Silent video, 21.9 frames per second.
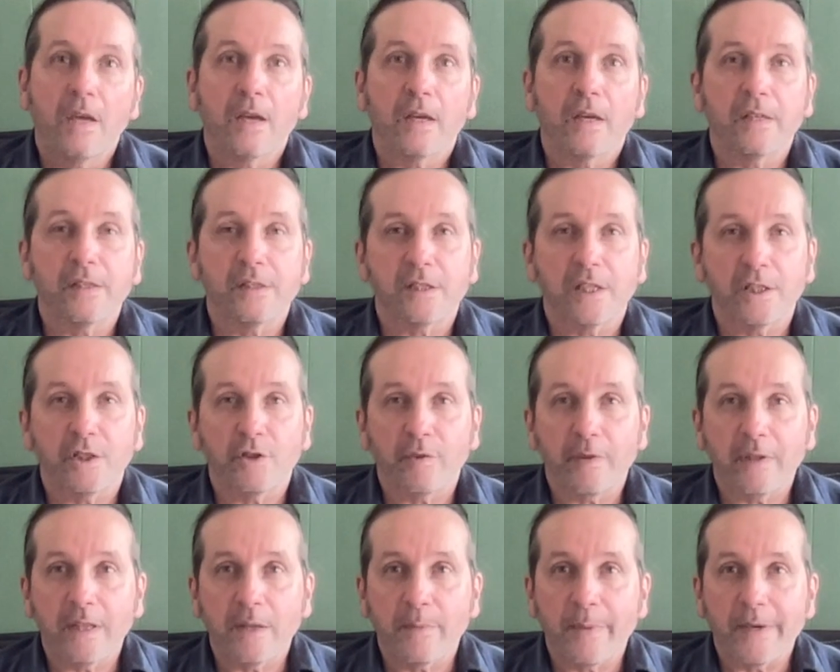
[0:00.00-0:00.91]

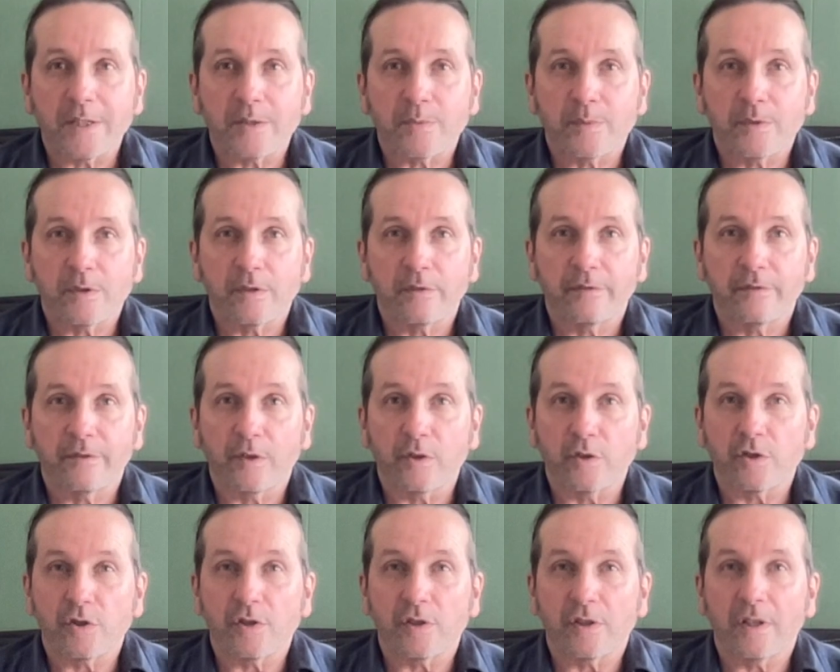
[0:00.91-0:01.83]
Considering the measurement of
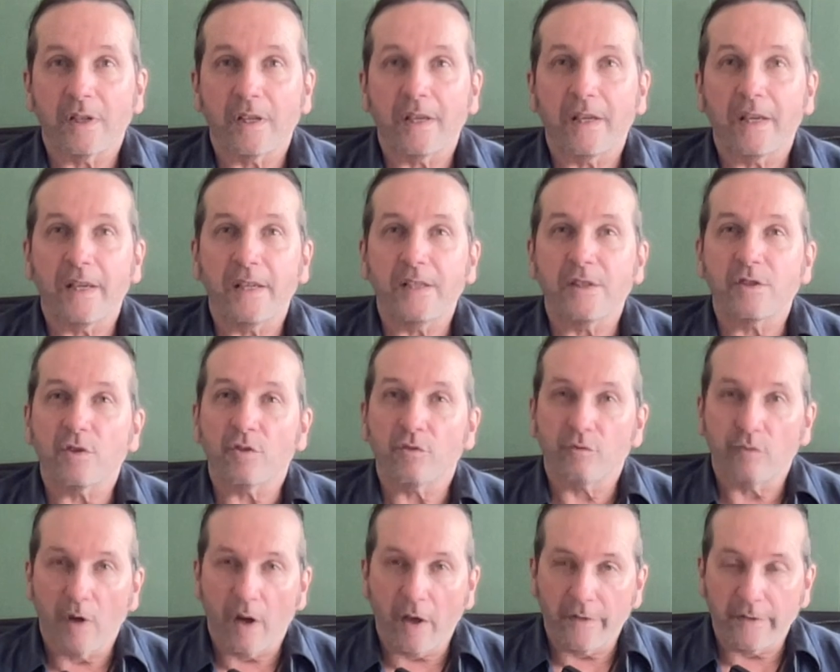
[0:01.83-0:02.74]
function is
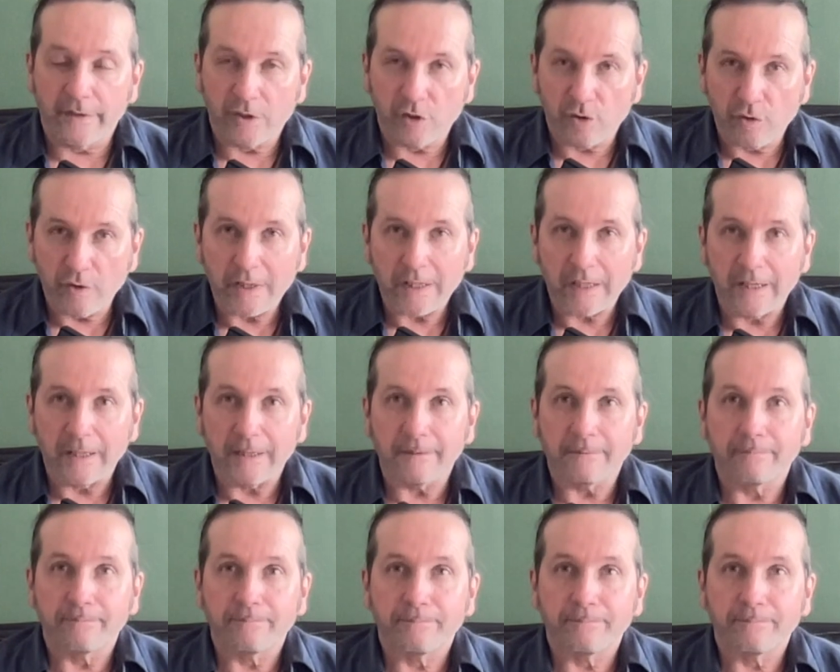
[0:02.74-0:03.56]
rather trickier.